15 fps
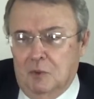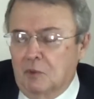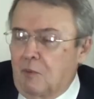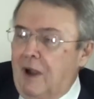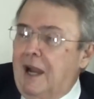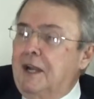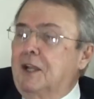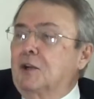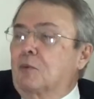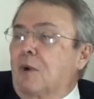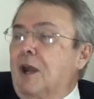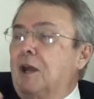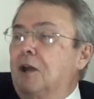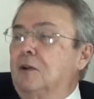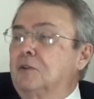And we're riding
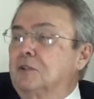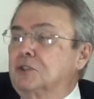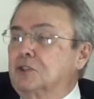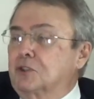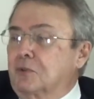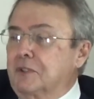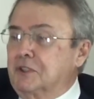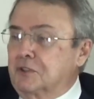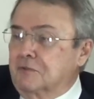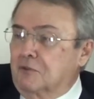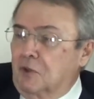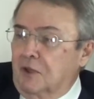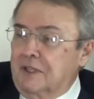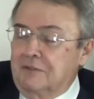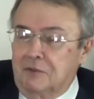around the streets
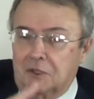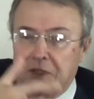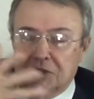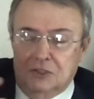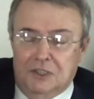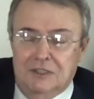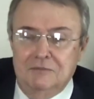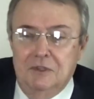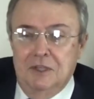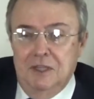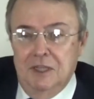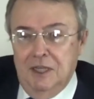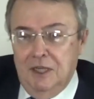of Cleveland and stuff.